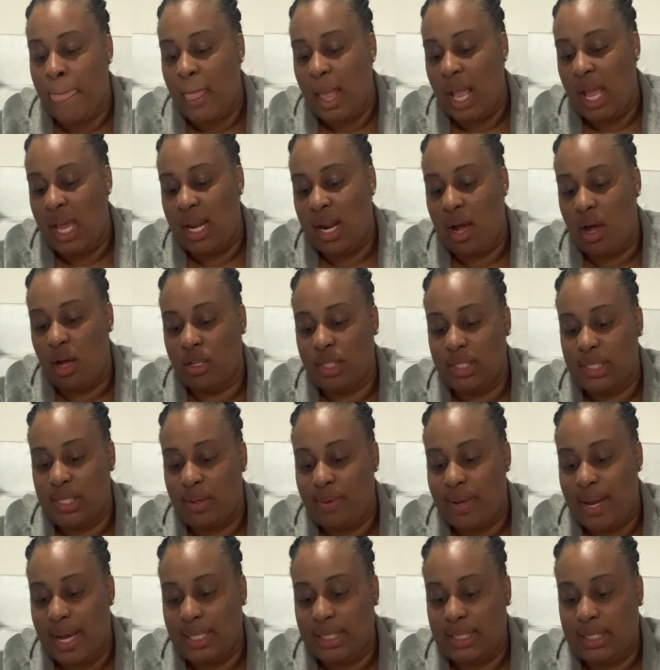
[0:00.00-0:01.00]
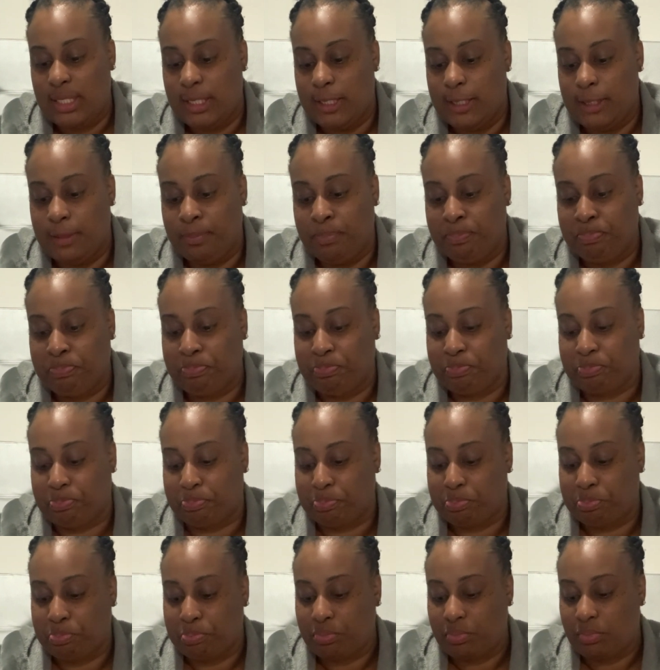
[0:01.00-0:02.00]
And I also got some
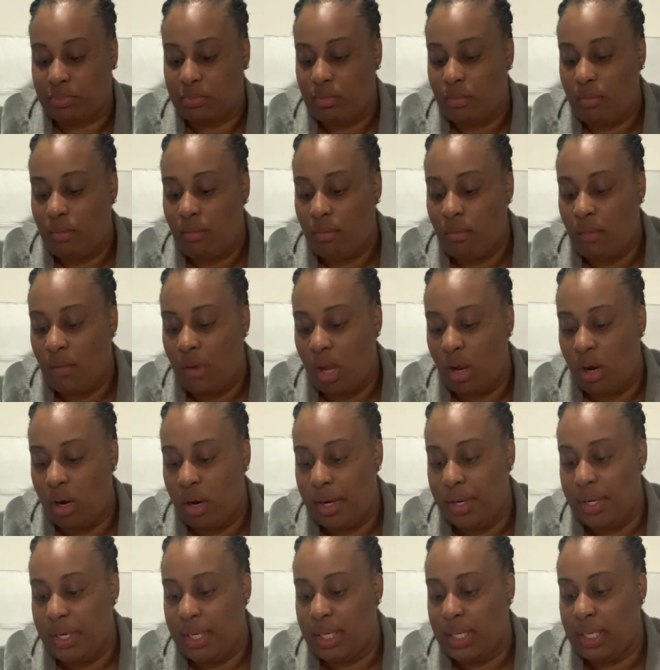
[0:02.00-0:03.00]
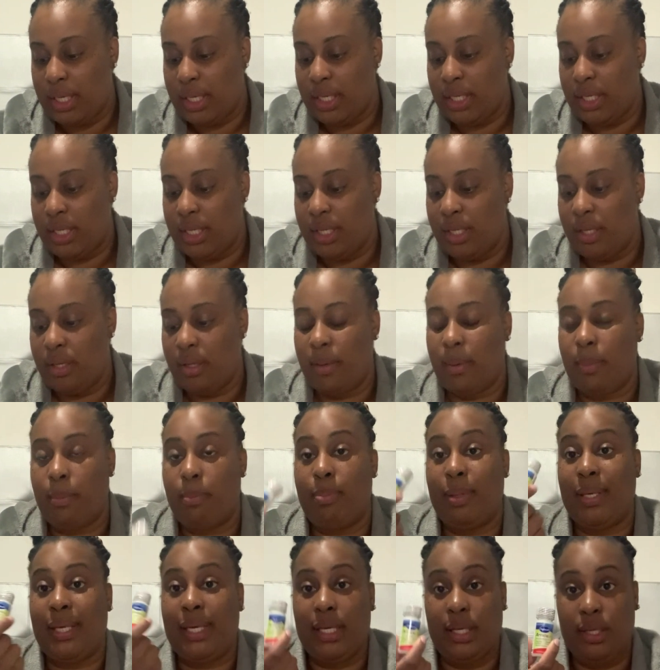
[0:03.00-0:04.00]
arnica
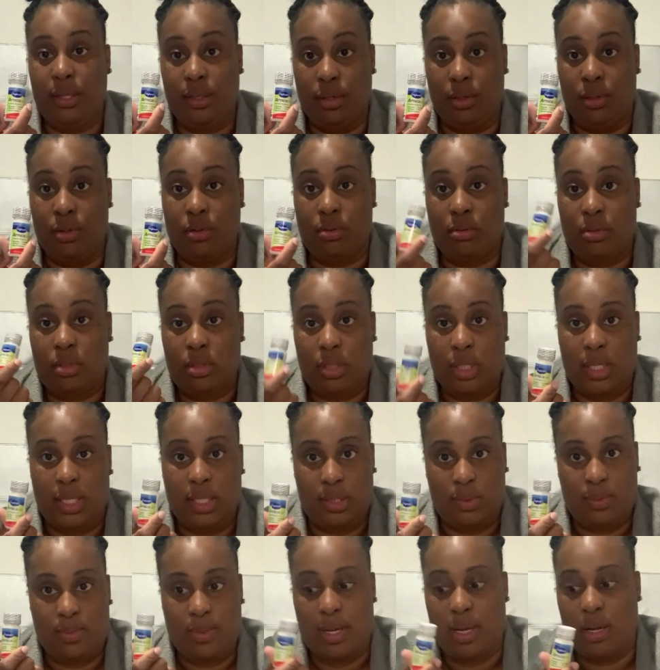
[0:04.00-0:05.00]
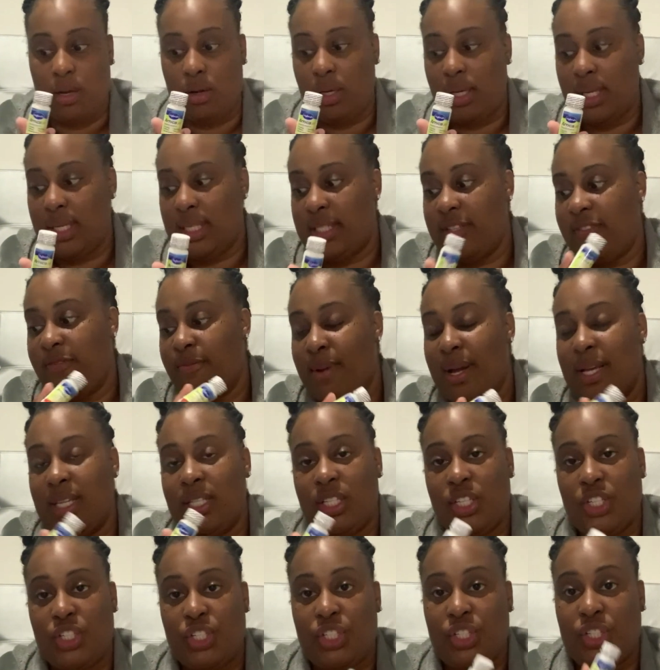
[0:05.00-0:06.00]
pills as well, because if my
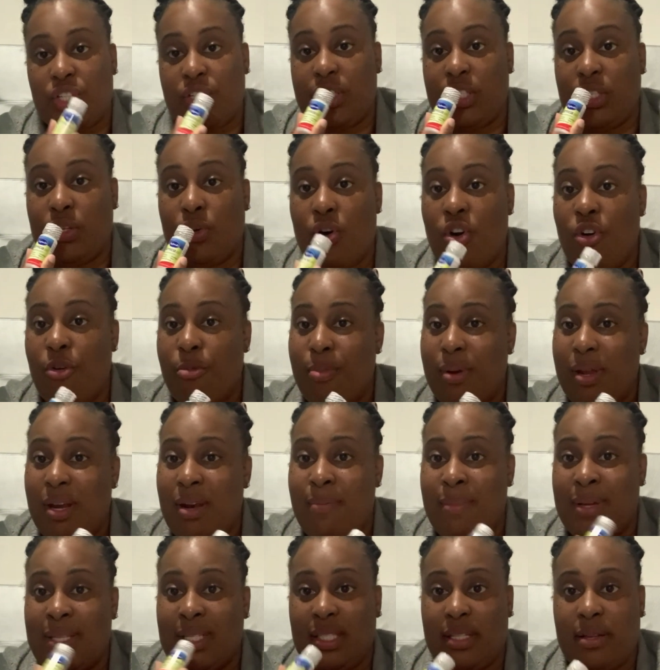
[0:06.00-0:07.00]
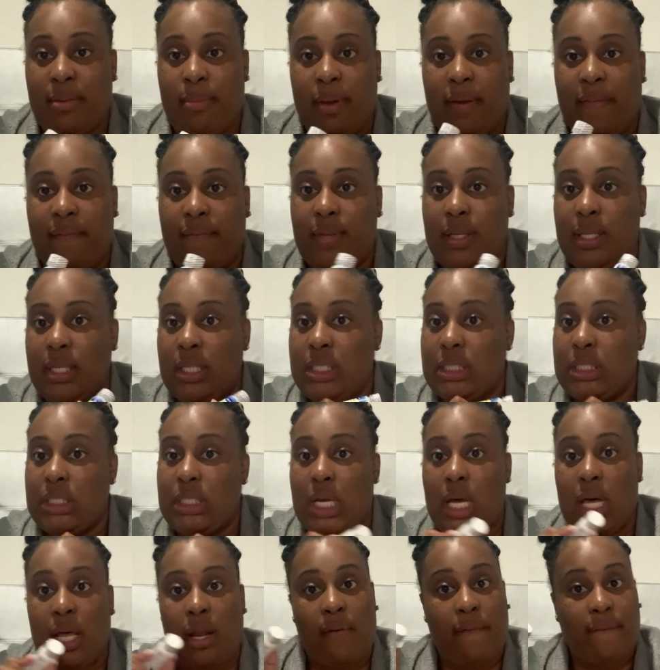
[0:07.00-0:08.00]
incisions are still open and my stomach feeling
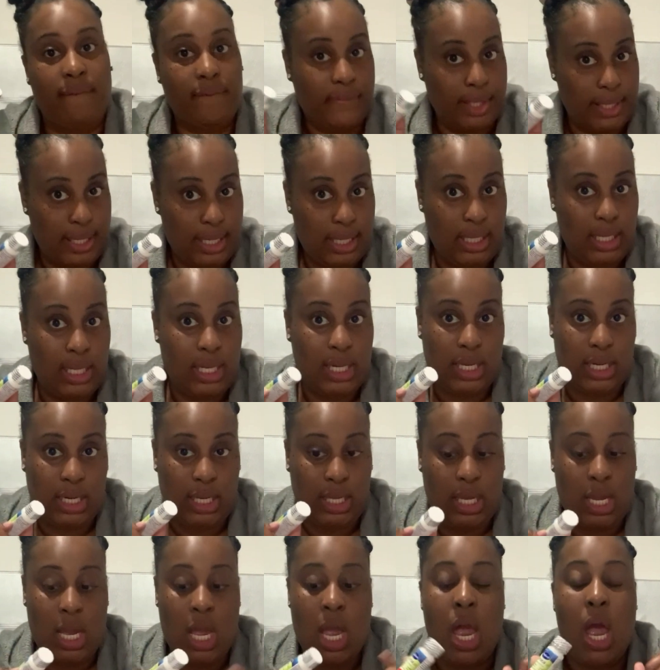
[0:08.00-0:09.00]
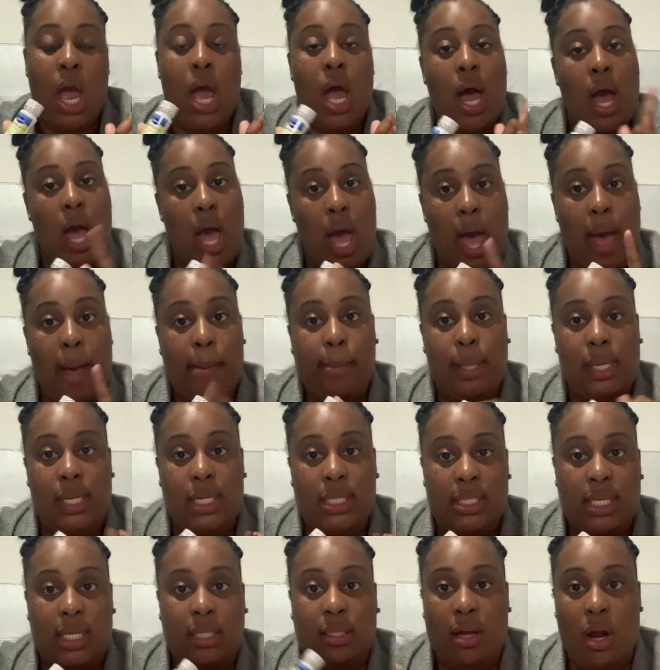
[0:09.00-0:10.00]
kind of funny, honey, I'm gonna
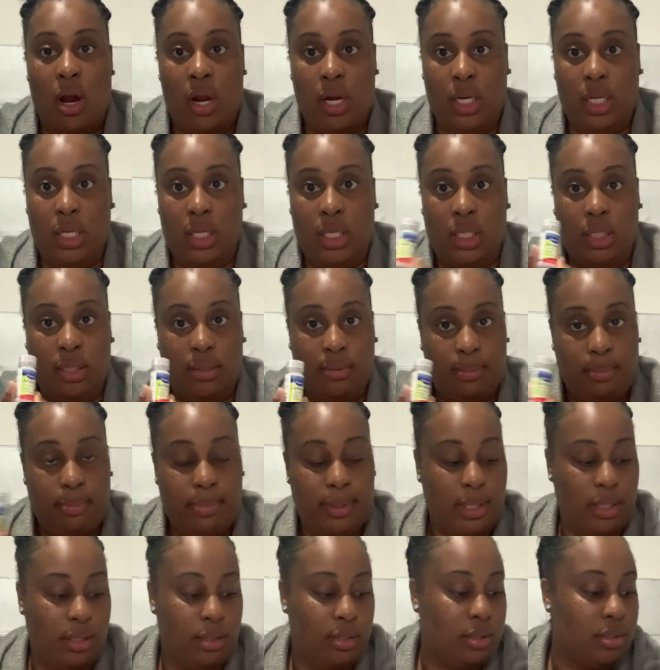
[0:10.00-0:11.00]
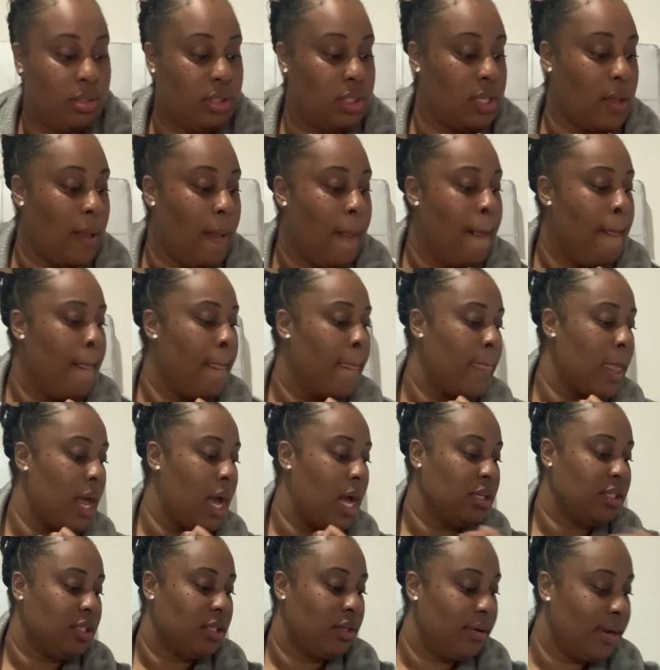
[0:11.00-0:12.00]
take the arnica pills. I
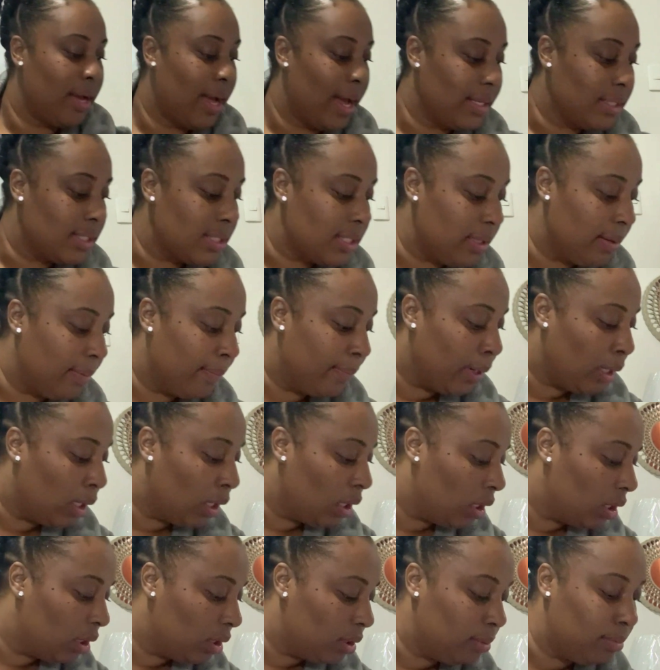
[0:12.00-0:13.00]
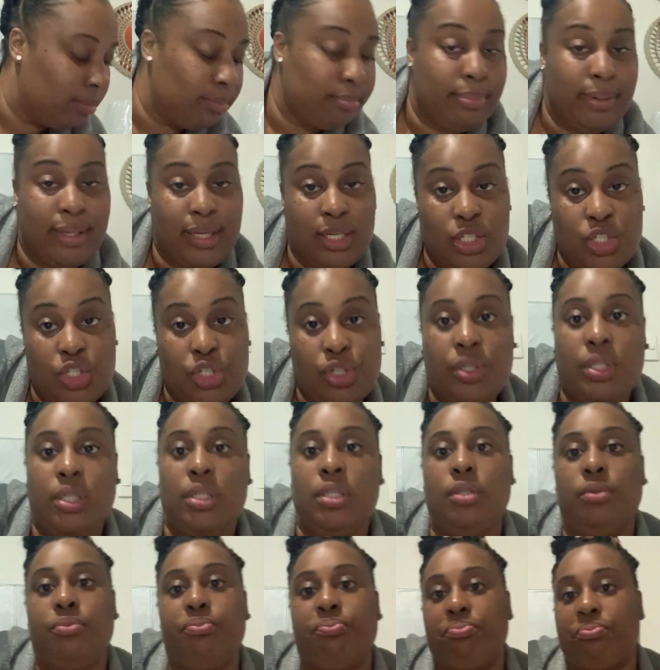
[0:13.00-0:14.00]
also got some
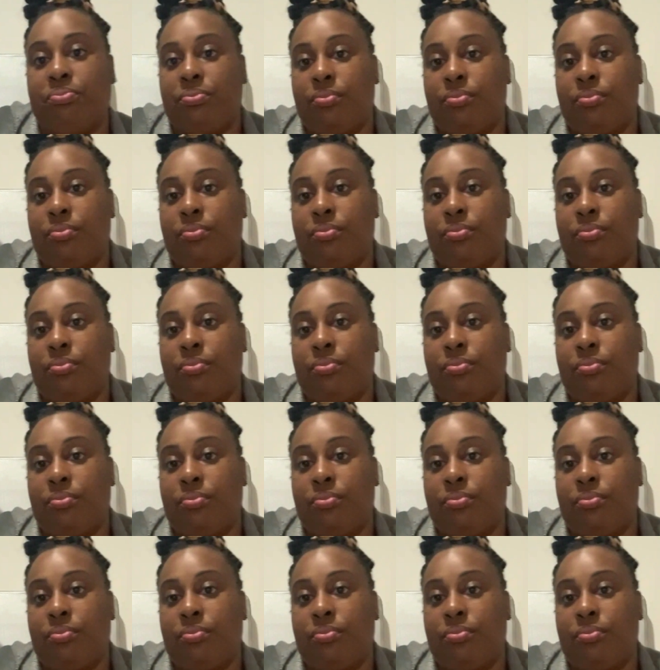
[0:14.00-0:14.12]
Benadryl,